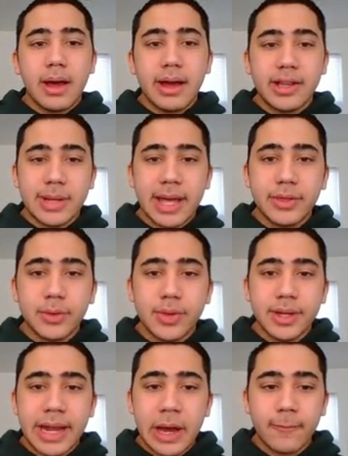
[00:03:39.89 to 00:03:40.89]
as we head
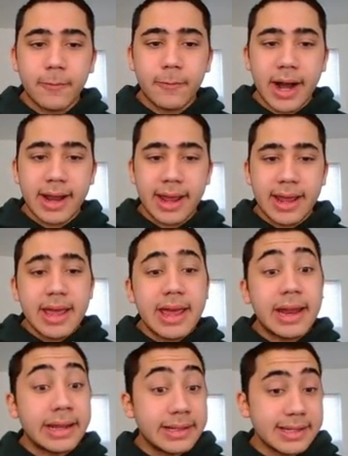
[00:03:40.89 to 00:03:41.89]
through the day on Friday
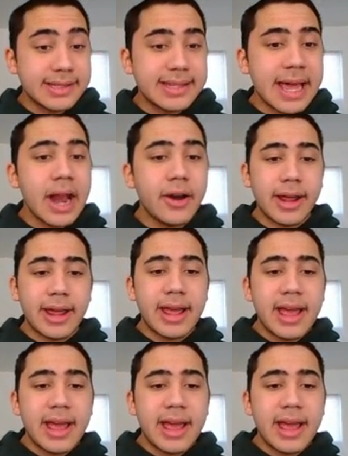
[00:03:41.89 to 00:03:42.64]
and into Saturday.